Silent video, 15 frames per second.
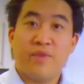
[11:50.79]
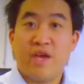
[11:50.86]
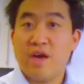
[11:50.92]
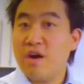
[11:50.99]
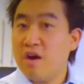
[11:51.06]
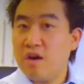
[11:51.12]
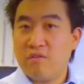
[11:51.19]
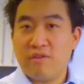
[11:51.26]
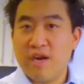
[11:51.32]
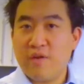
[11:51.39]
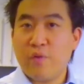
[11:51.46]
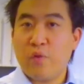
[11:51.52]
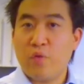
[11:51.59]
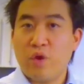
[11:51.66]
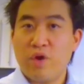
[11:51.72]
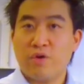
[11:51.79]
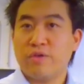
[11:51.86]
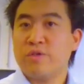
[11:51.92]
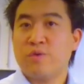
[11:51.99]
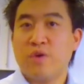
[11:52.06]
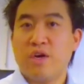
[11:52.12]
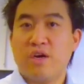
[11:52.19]
They are around the world
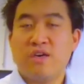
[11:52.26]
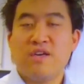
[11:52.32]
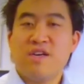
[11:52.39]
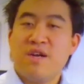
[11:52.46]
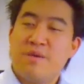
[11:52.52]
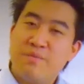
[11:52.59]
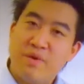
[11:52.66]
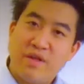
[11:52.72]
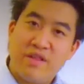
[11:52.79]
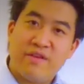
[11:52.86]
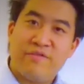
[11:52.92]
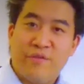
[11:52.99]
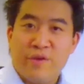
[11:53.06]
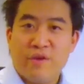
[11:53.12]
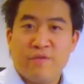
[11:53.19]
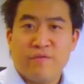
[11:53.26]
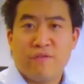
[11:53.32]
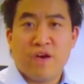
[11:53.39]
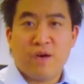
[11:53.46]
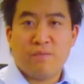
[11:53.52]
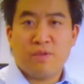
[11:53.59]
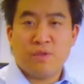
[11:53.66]
as well, but they're few and
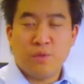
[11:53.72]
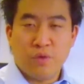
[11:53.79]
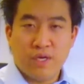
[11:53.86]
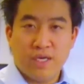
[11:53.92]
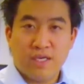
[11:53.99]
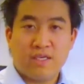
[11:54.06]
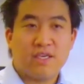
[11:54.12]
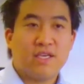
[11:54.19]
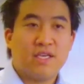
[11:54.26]
far between.